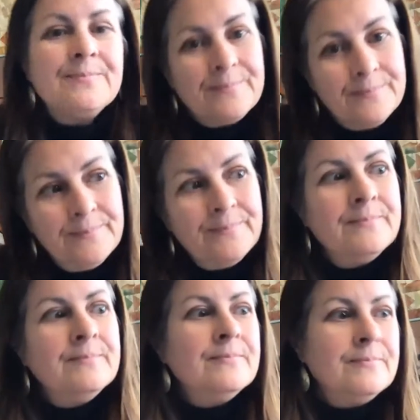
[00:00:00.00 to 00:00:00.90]

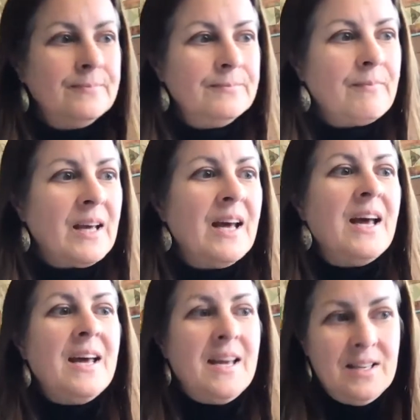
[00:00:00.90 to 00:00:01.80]
Mm-hmm.
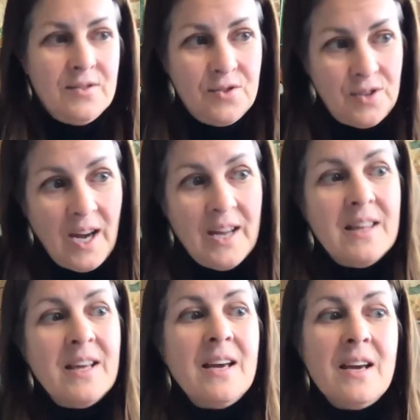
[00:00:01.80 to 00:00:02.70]
Inside
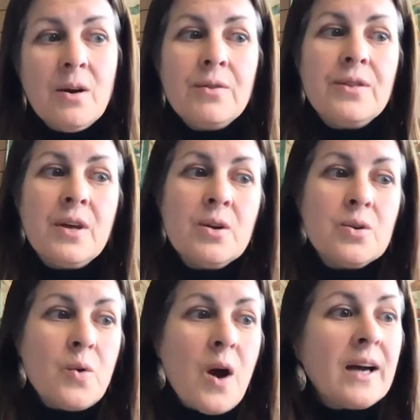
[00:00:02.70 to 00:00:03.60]
the earth,
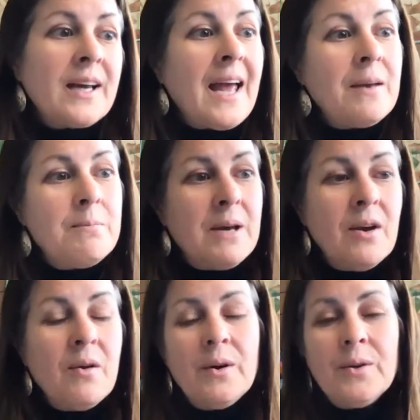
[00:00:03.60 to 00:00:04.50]
there's rock and
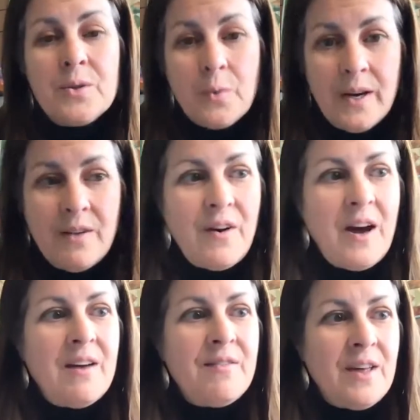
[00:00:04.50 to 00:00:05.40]
mineral,
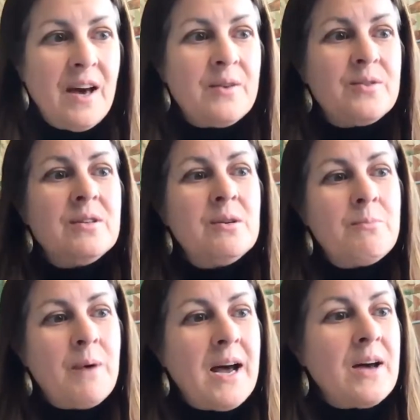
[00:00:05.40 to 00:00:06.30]
25,000
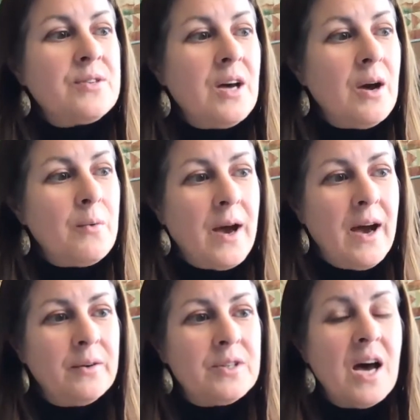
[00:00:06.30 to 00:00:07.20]
miles
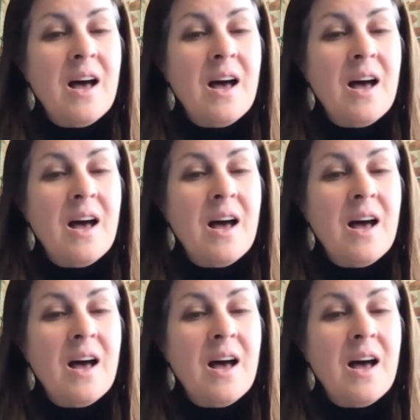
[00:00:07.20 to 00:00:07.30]
around.